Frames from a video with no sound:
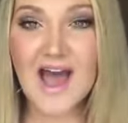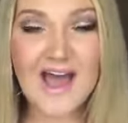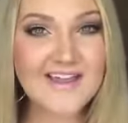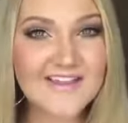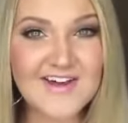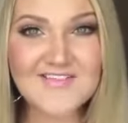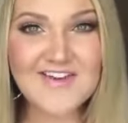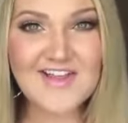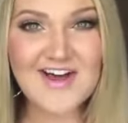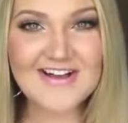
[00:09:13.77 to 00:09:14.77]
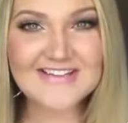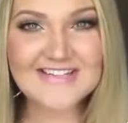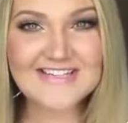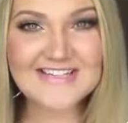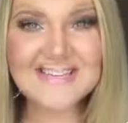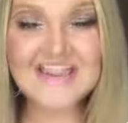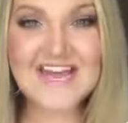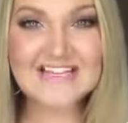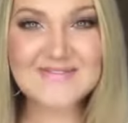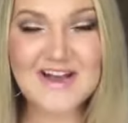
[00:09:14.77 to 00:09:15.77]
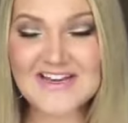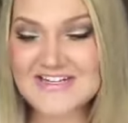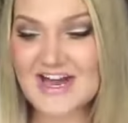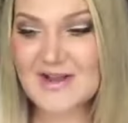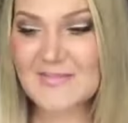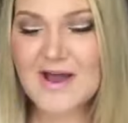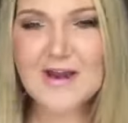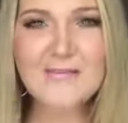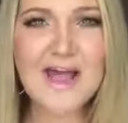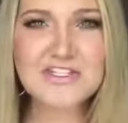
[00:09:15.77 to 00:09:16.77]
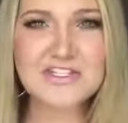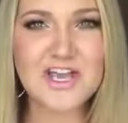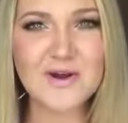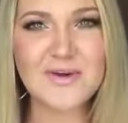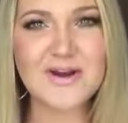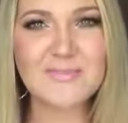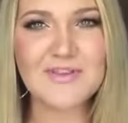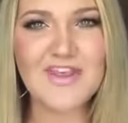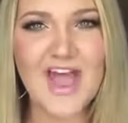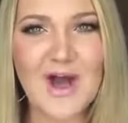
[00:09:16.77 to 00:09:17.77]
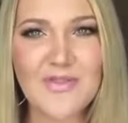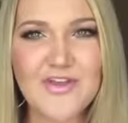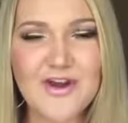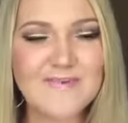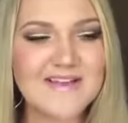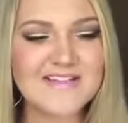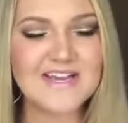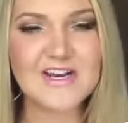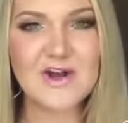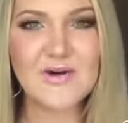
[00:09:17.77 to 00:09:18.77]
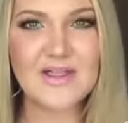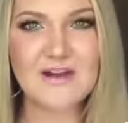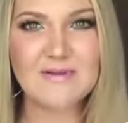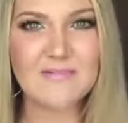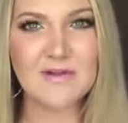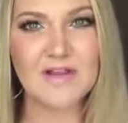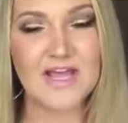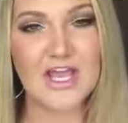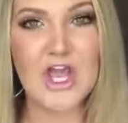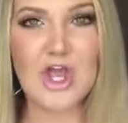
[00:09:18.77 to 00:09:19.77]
I love the glosses, and that's why I talk about them. I just kind of wanted to put that out there because I know a lot of people are like,